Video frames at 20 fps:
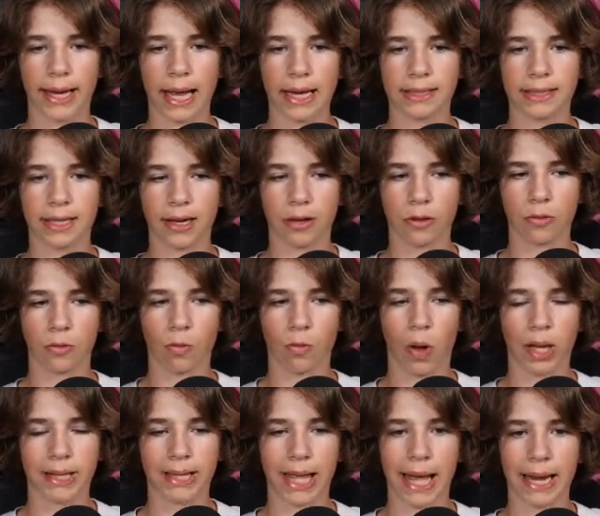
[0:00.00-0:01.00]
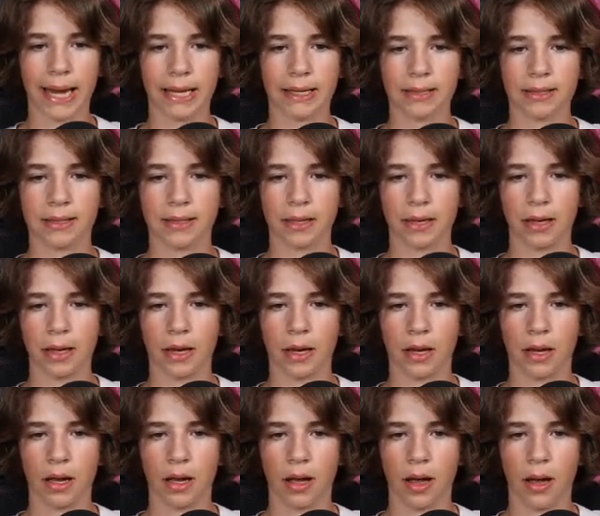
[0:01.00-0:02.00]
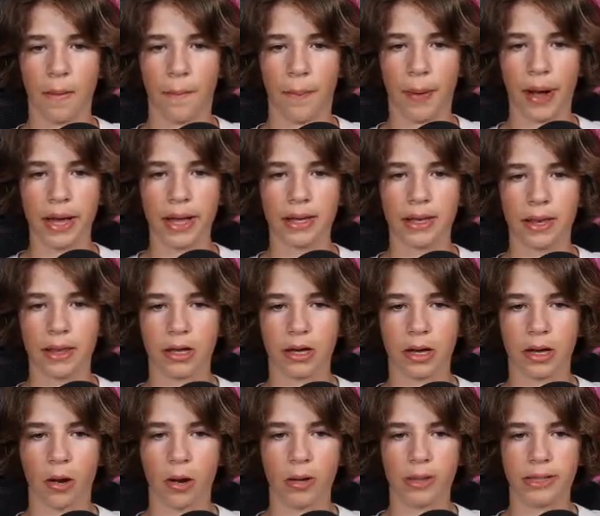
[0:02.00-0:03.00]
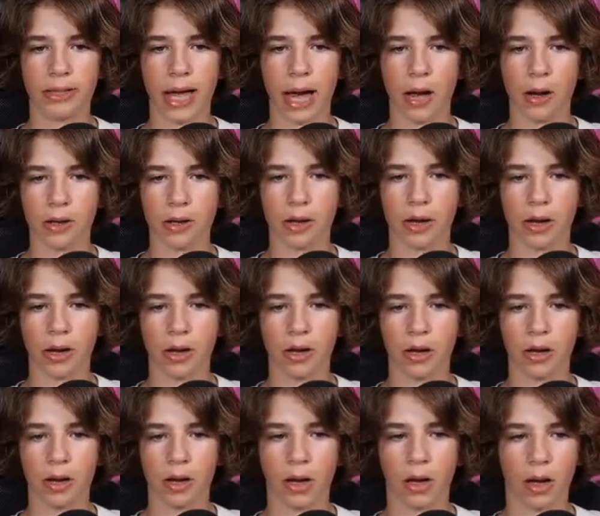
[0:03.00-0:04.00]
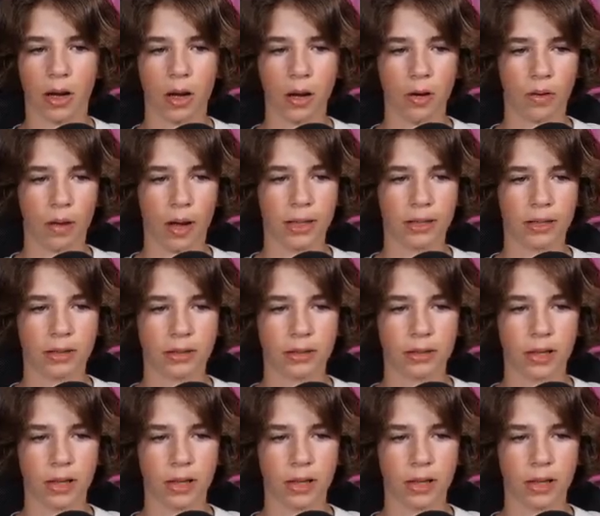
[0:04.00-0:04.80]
tell you what that is. But they're going down. Oh, I just got